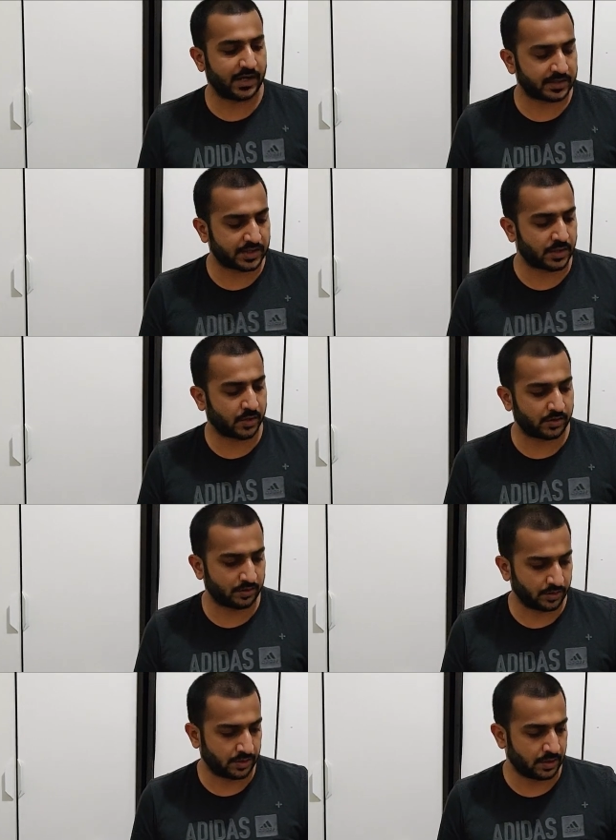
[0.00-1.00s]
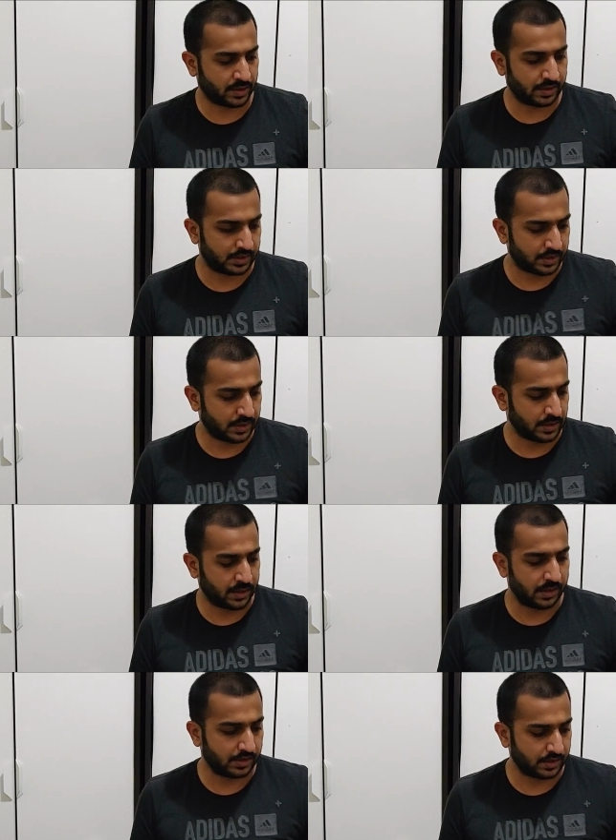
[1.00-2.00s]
at the toe. Thank